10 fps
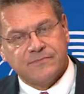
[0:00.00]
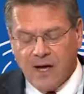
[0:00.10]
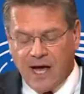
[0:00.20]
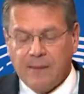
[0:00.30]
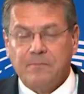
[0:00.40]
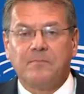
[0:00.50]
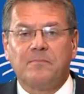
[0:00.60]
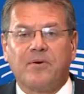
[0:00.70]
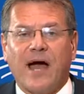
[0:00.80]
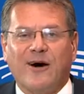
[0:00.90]
I am
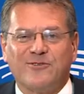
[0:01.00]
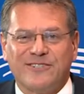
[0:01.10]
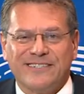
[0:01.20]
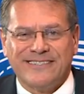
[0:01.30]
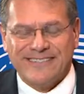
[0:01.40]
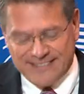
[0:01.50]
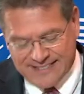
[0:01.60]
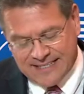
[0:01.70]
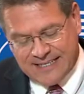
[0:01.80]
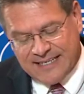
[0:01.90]
proud
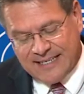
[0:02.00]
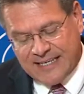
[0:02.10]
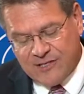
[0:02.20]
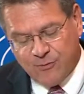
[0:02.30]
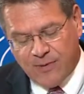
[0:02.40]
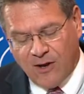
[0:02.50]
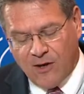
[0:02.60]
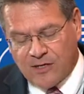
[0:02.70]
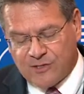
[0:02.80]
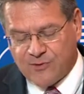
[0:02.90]
to
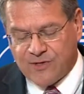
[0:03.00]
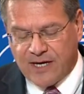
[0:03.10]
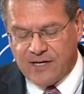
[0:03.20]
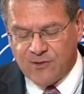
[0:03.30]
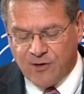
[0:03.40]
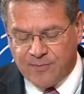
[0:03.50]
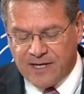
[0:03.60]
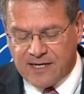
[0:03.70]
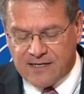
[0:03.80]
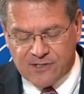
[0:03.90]
belong to the
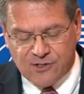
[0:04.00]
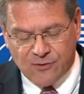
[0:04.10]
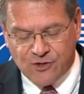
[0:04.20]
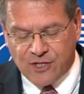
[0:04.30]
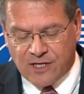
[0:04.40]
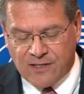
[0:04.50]
European Social